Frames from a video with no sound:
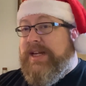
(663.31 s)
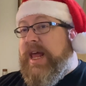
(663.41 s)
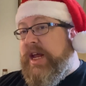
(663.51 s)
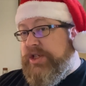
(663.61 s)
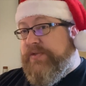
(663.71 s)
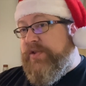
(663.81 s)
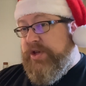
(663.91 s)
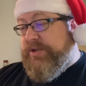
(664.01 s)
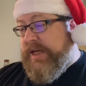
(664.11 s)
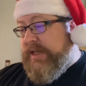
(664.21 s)
aged for
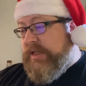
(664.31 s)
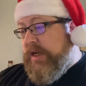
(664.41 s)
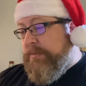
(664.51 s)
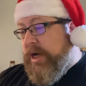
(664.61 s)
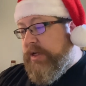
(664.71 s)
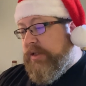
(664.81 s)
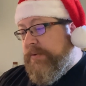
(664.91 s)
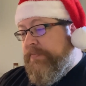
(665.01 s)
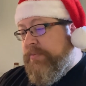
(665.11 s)
those 18 months.